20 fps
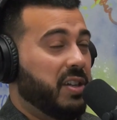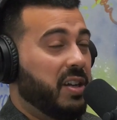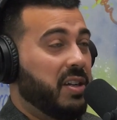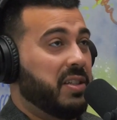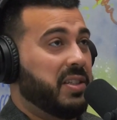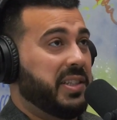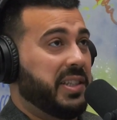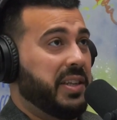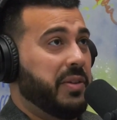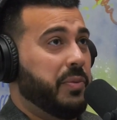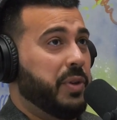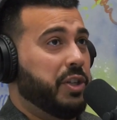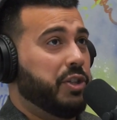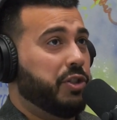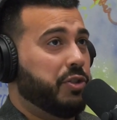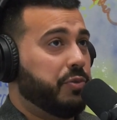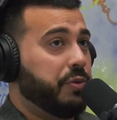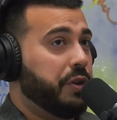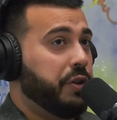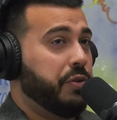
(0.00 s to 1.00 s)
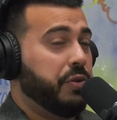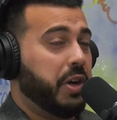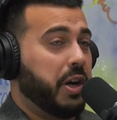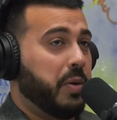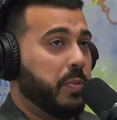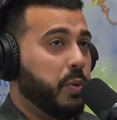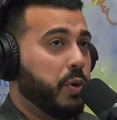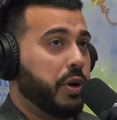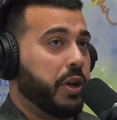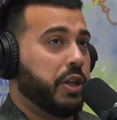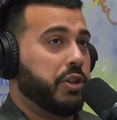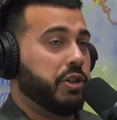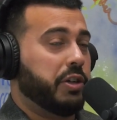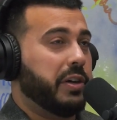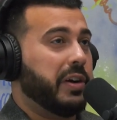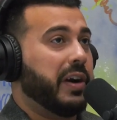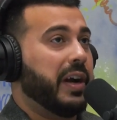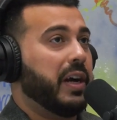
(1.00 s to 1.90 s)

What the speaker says: Honestly, we just renewed our mortgage on our